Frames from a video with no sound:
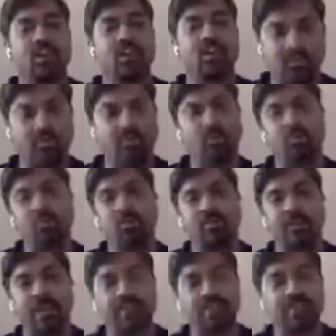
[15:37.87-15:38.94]
on Ozone
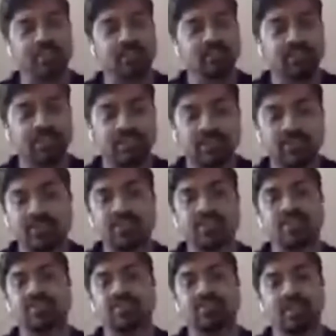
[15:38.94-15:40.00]
Manager, which
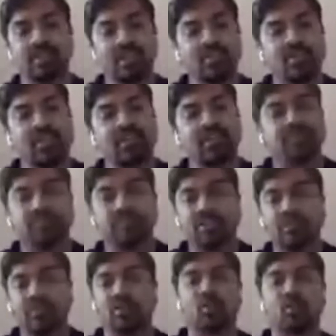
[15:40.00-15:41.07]
is nothing but a you
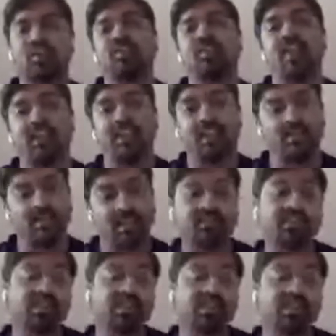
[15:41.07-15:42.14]
know close the file, I'm done
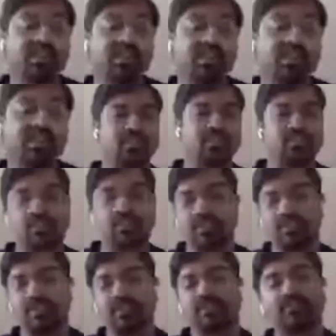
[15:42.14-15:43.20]
with it kind of
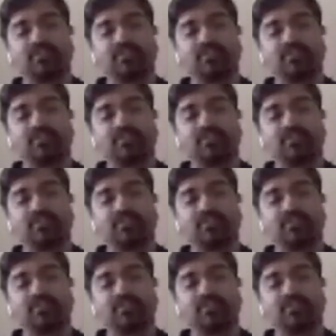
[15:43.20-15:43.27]
situation.